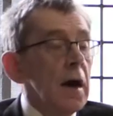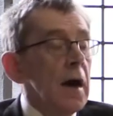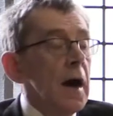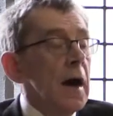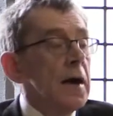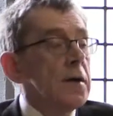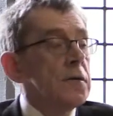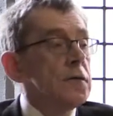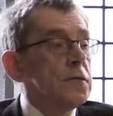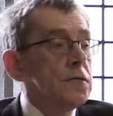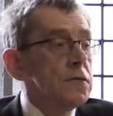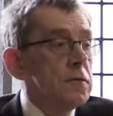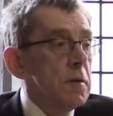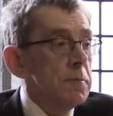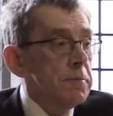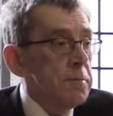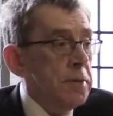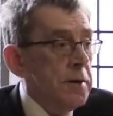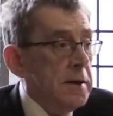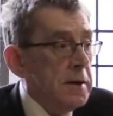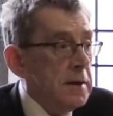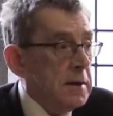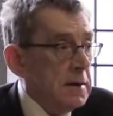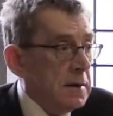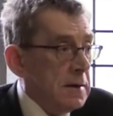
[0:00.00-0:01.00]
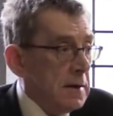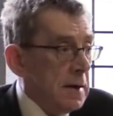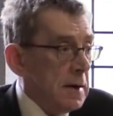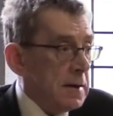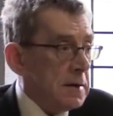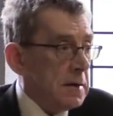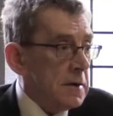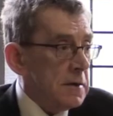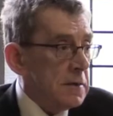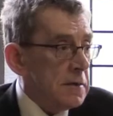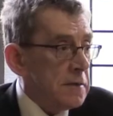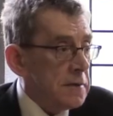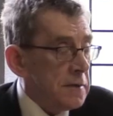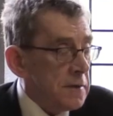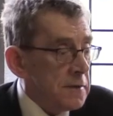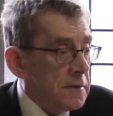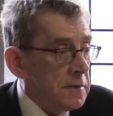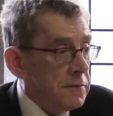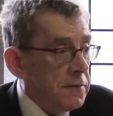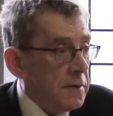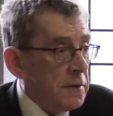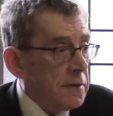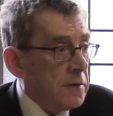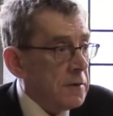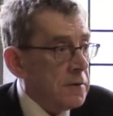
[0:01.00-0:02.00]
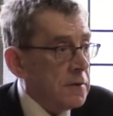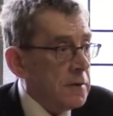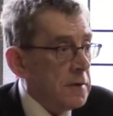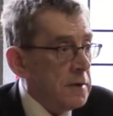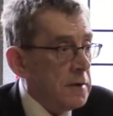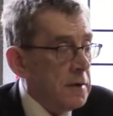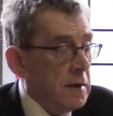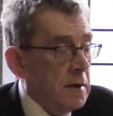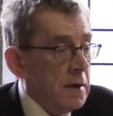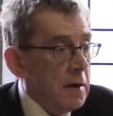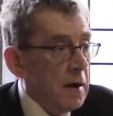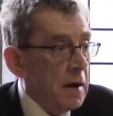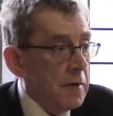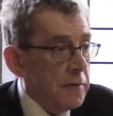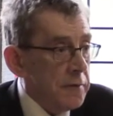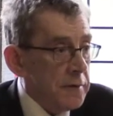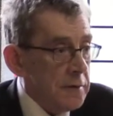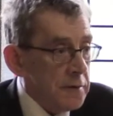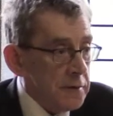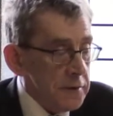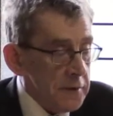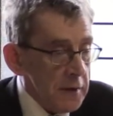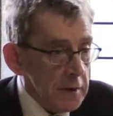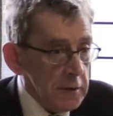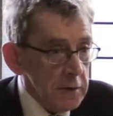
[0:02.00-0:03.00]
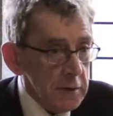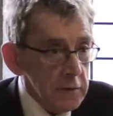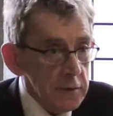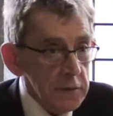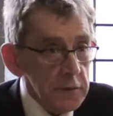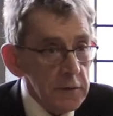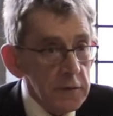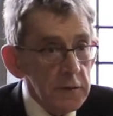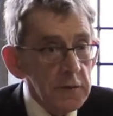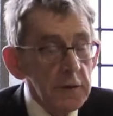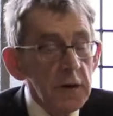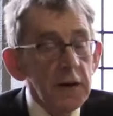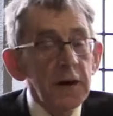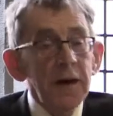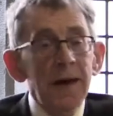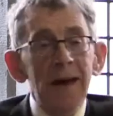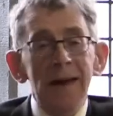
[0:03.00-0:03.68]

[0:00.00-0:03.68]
and to appeal against the severity of their sentences.